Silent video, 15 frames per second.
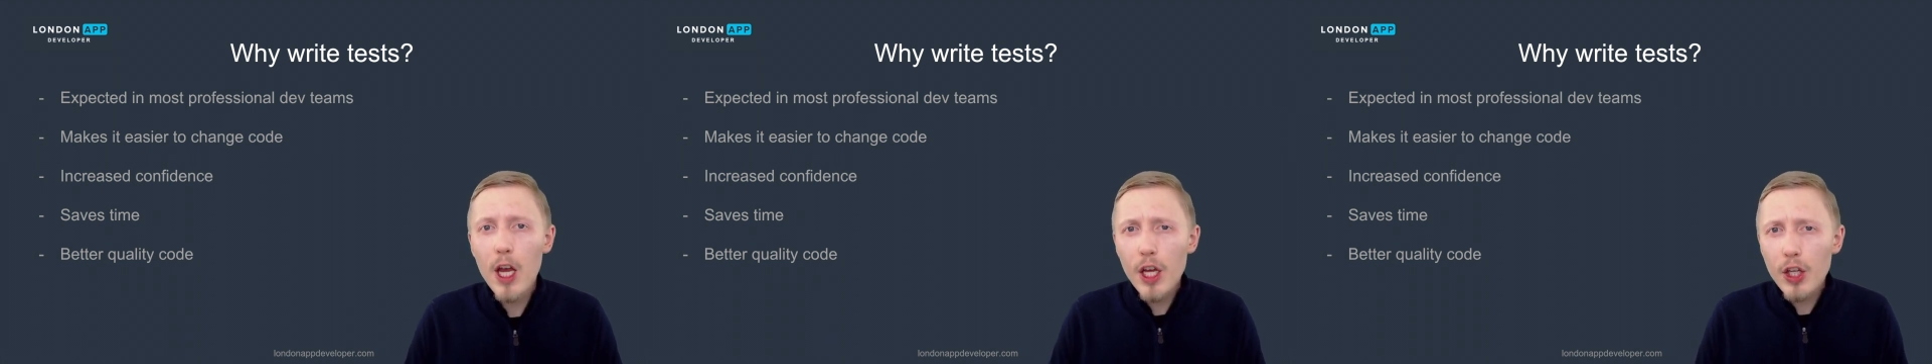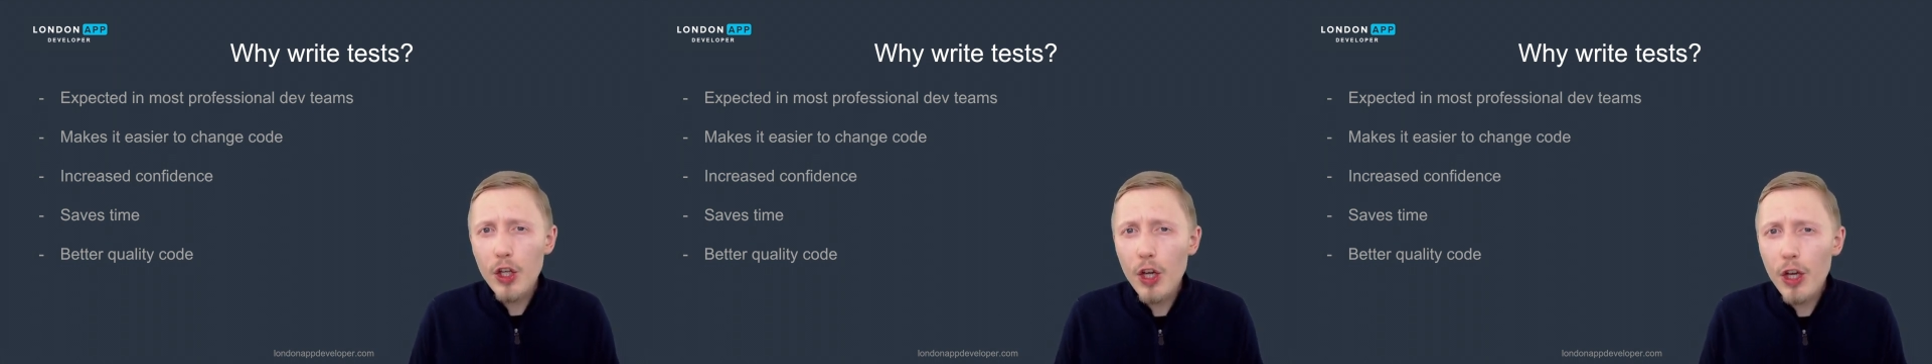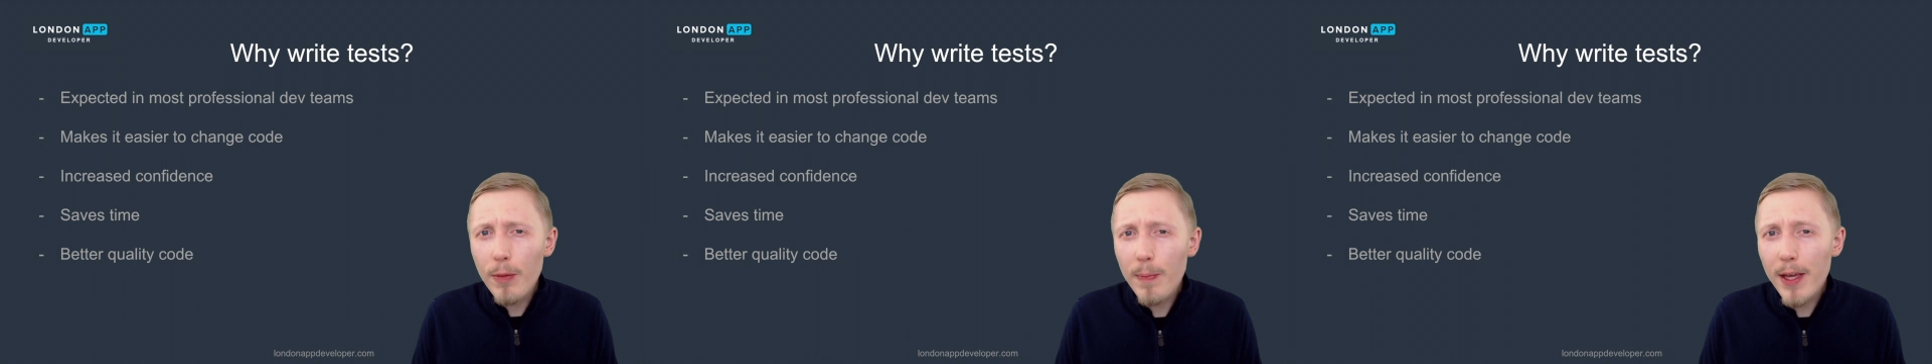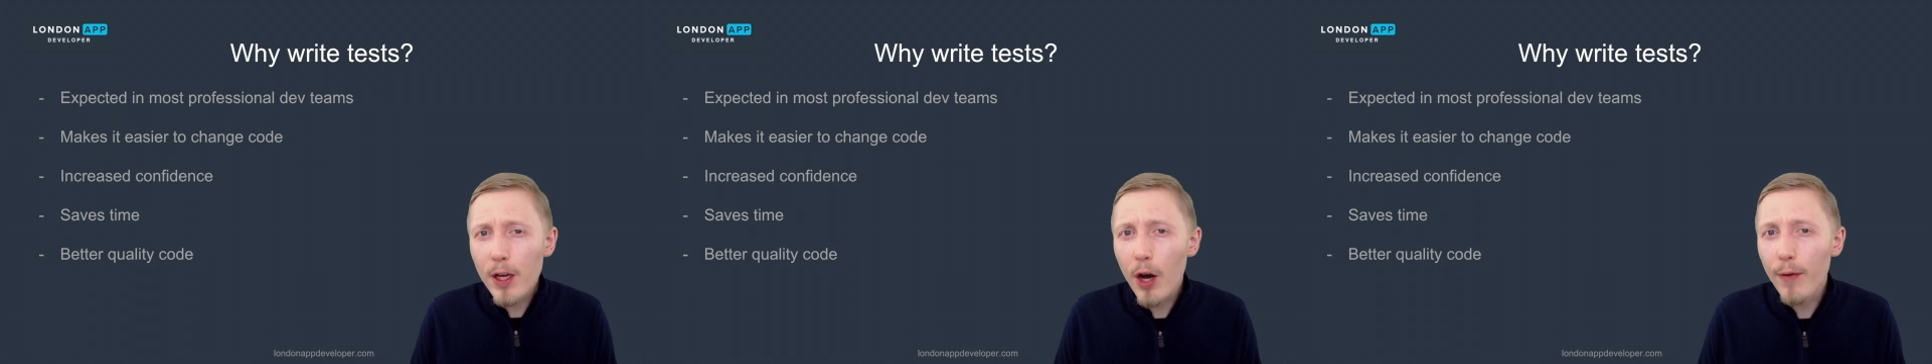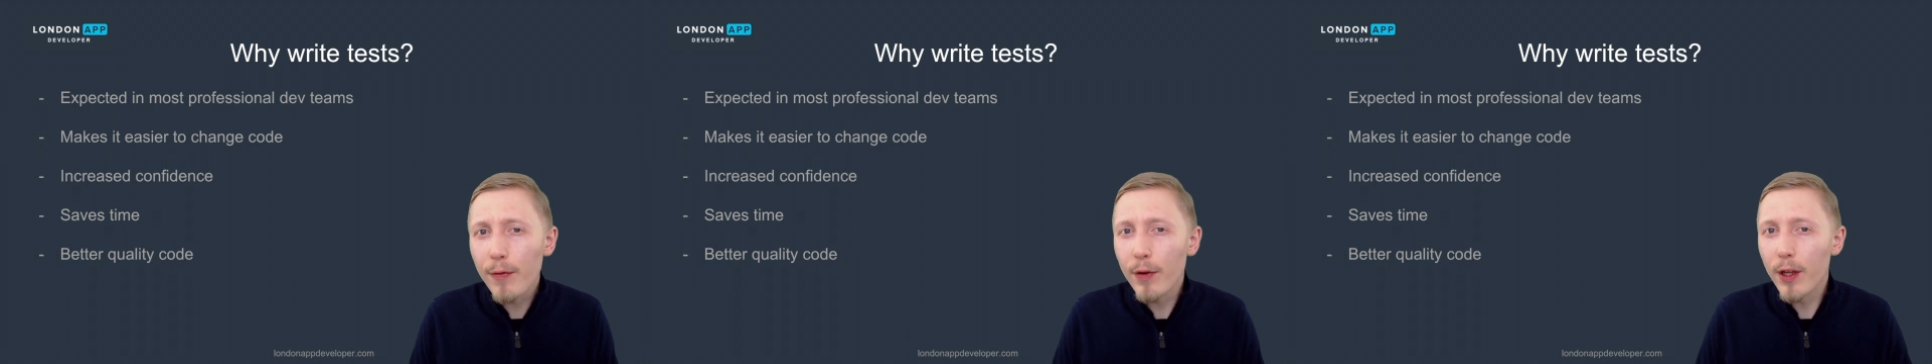you can be
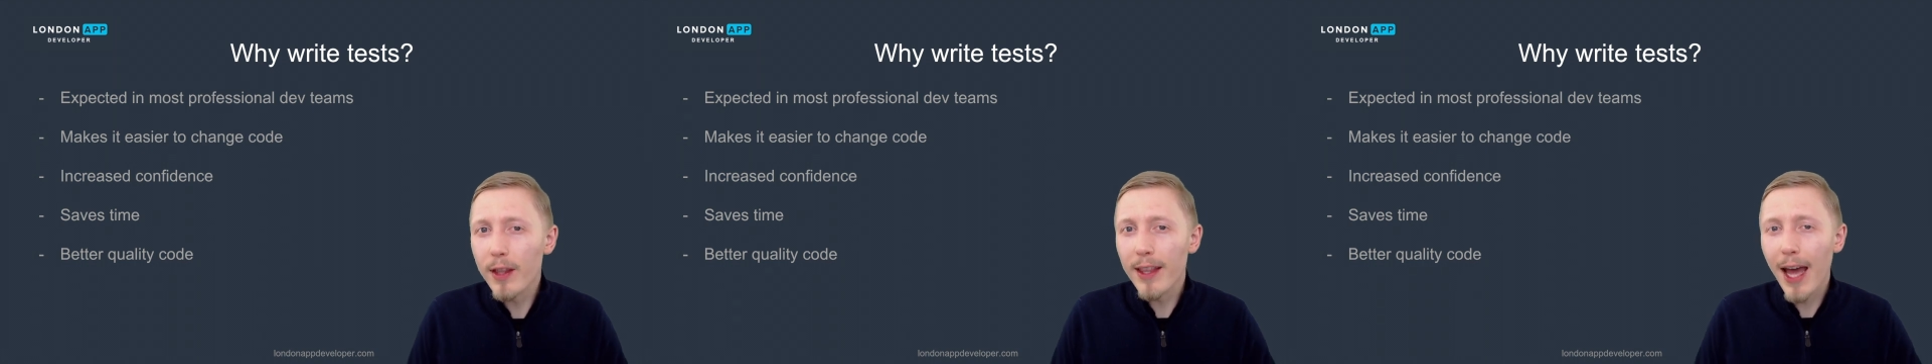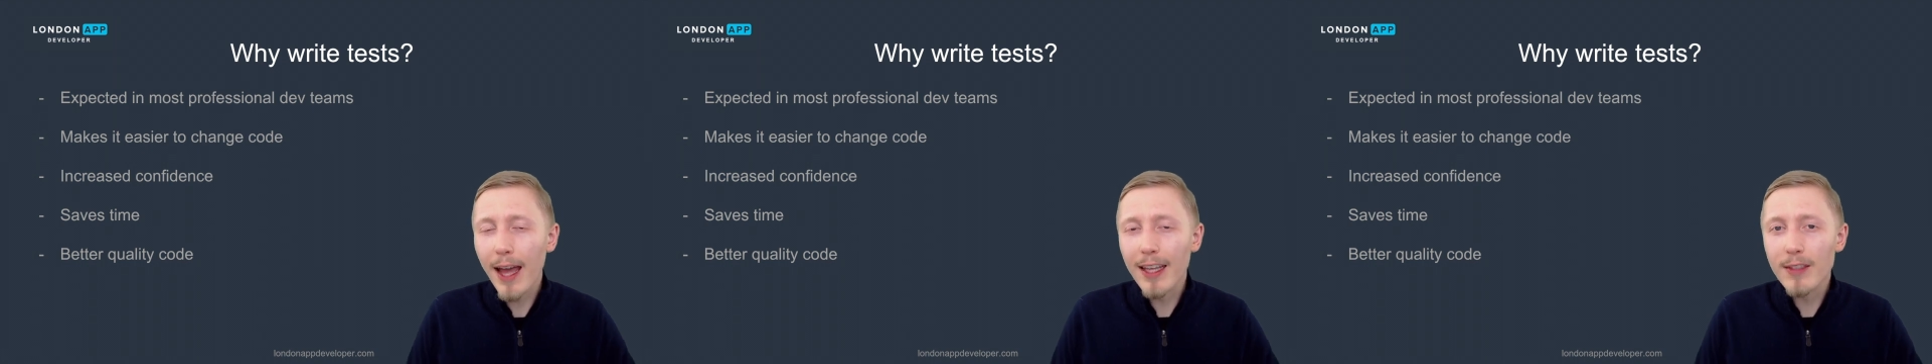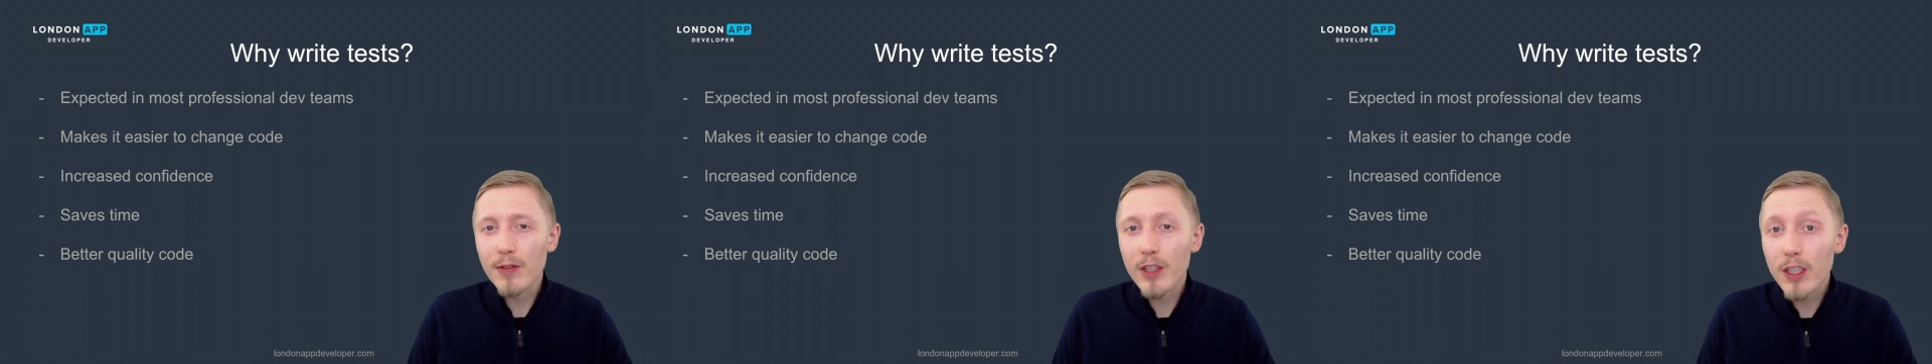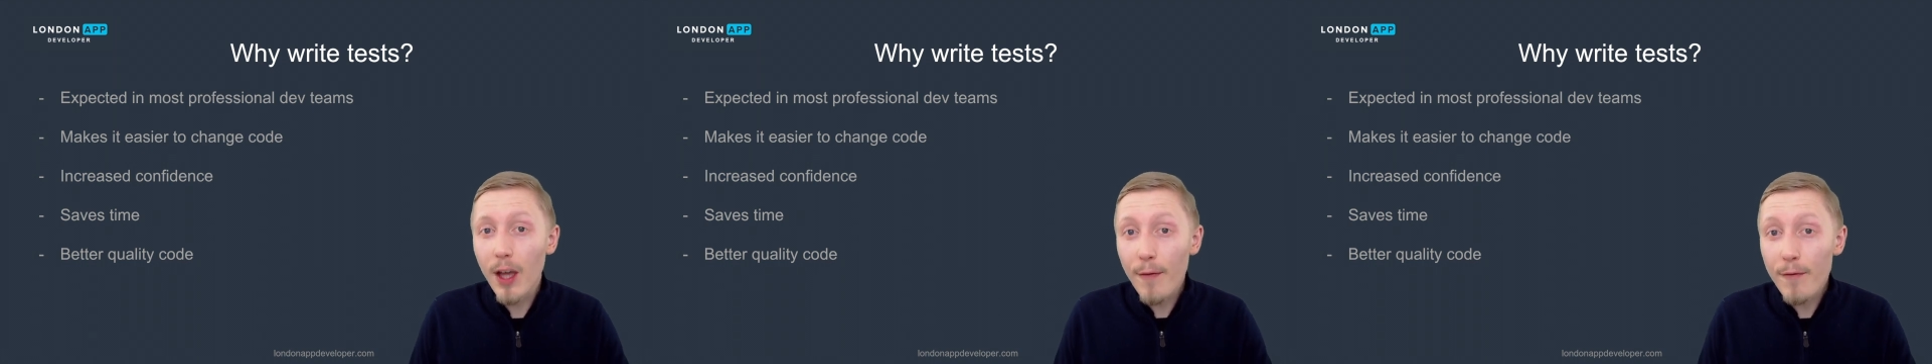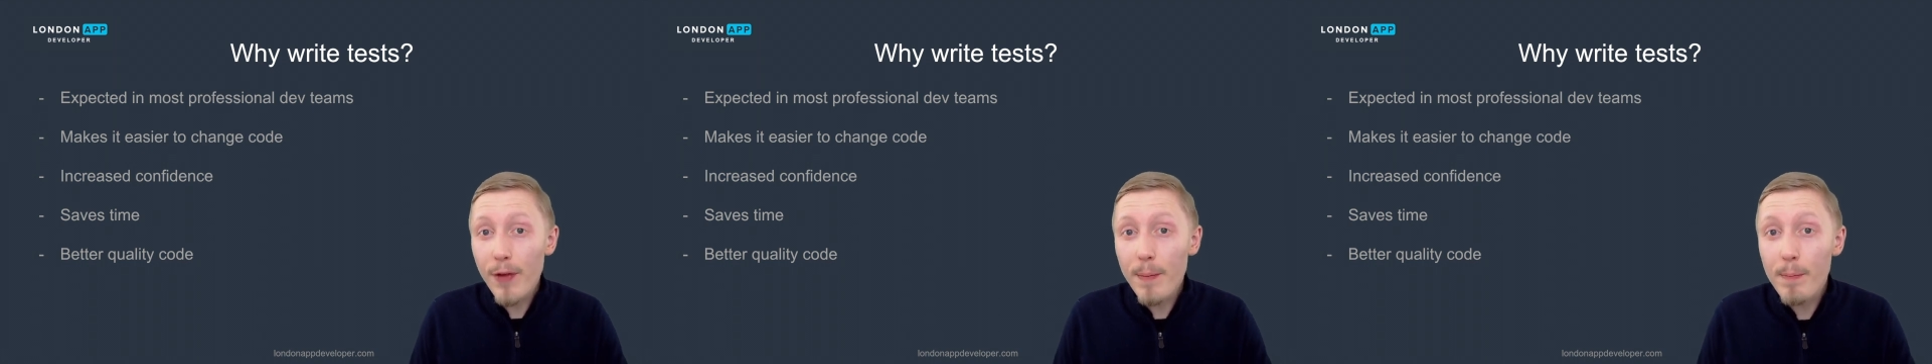confident that if
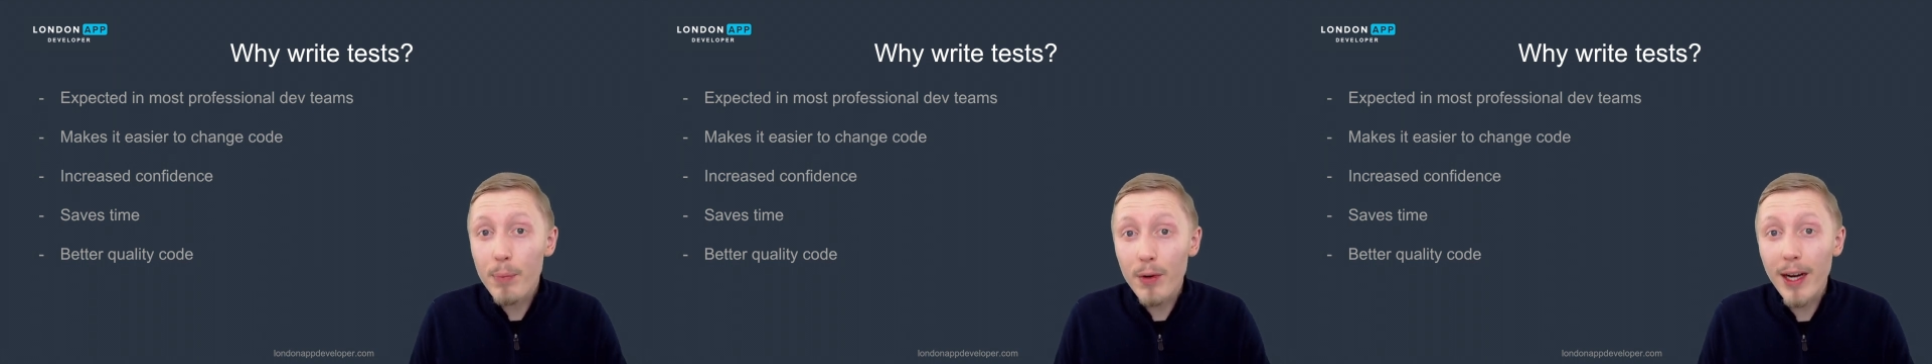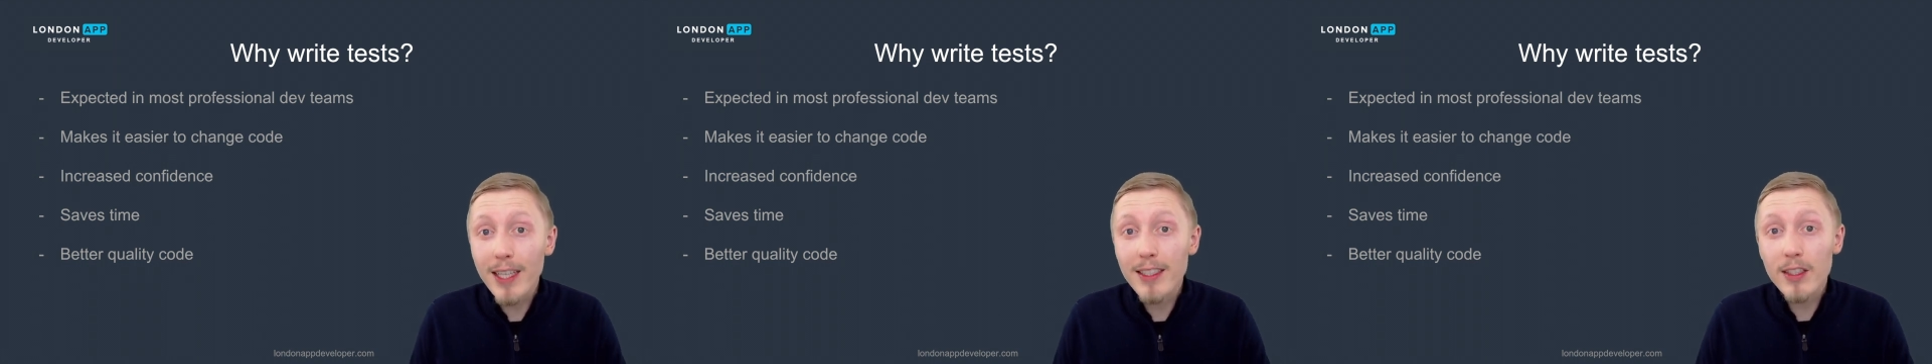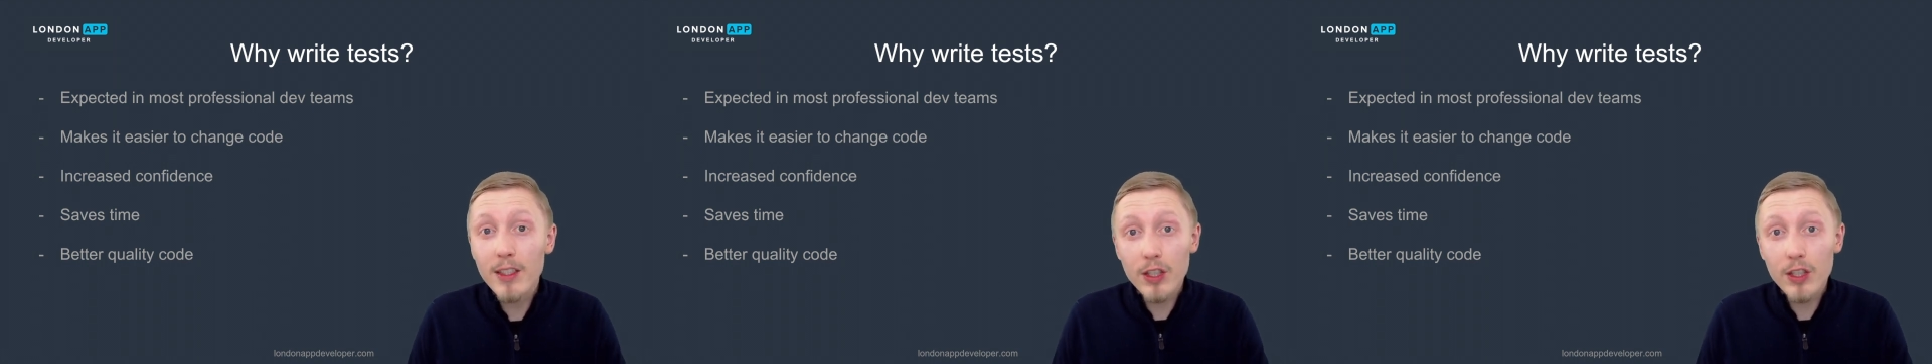something breaks as